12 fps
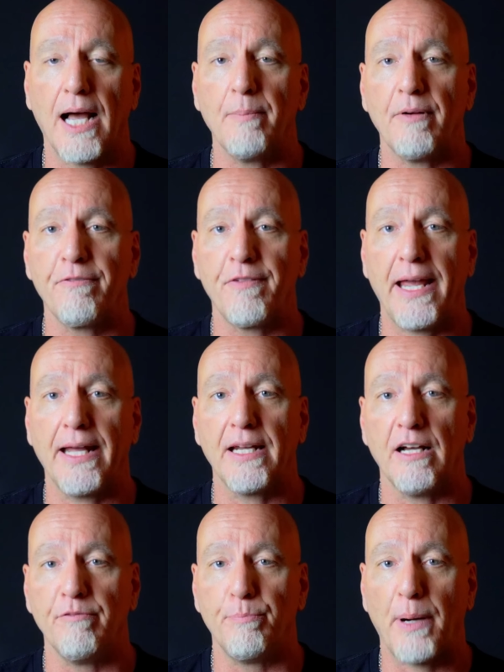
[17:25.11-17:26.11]
I'm a
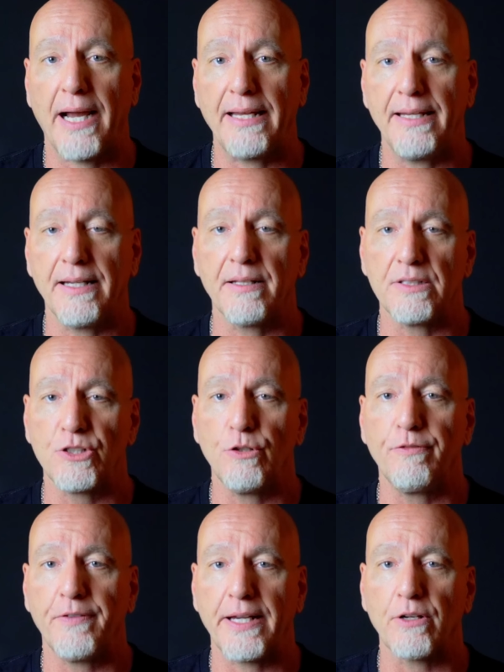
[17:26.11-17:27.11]
fan of binding the
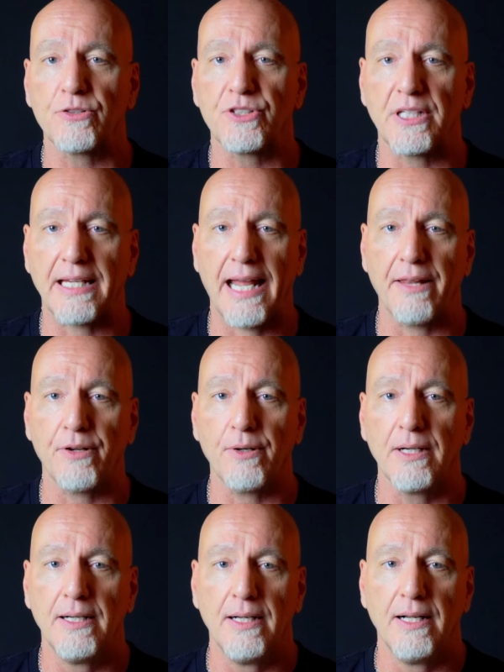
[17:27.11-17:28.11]
two fingers together.